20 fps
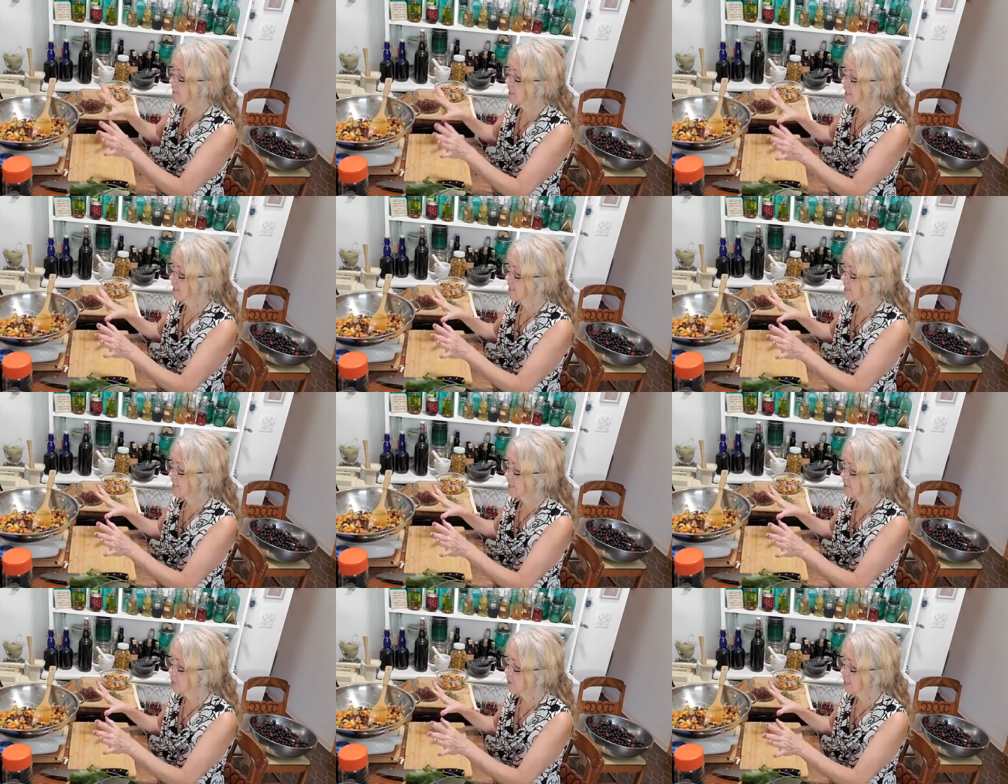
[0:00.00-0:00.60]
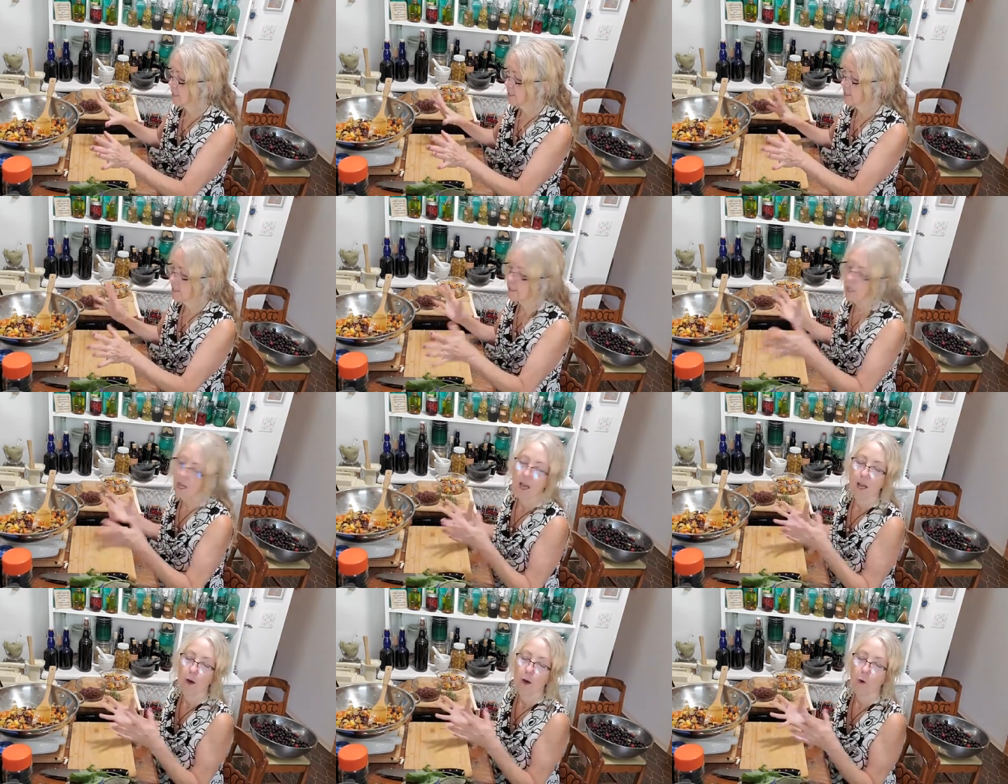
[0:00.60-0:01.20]
as it was.
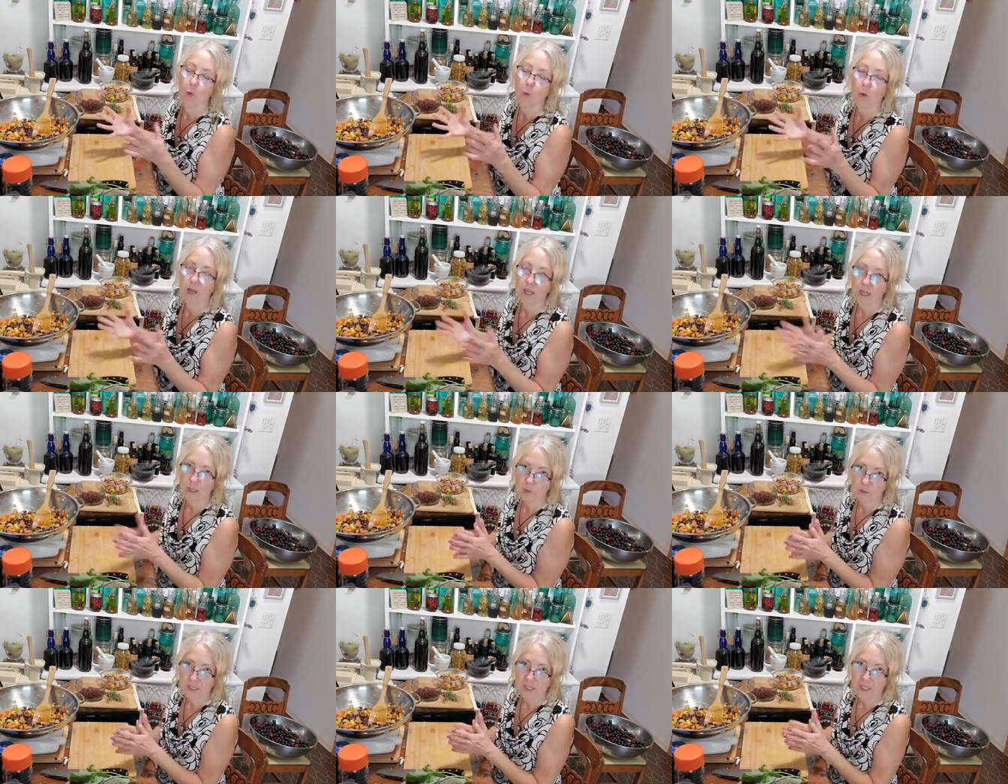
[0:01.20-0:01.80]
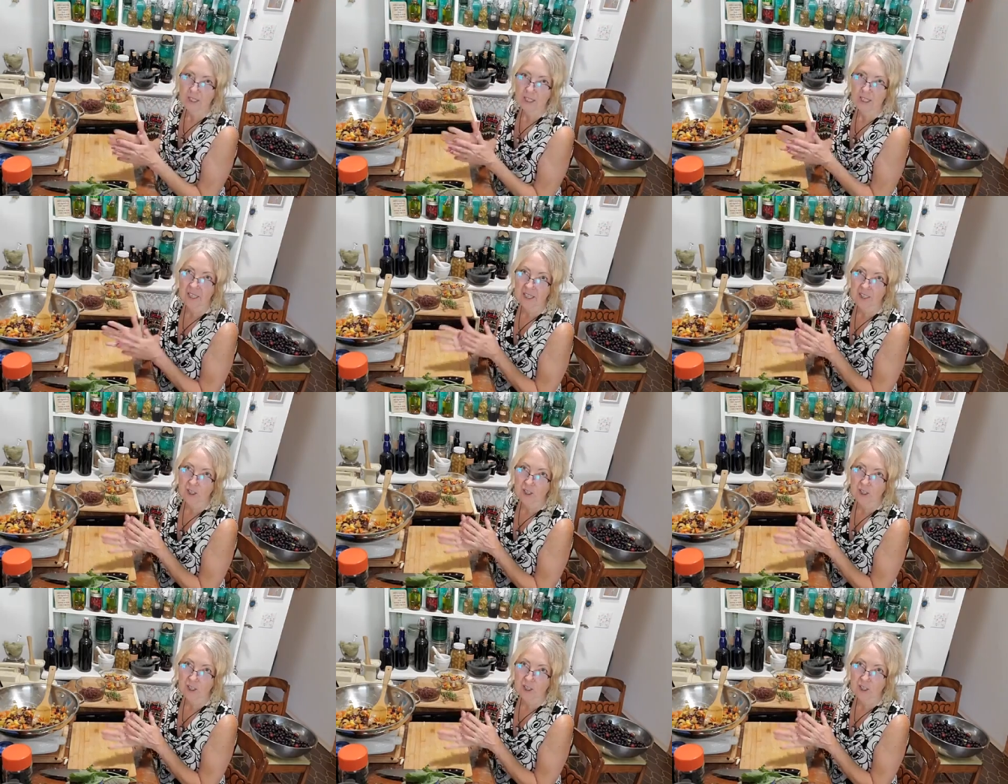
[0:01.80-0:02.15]
What I was thinking,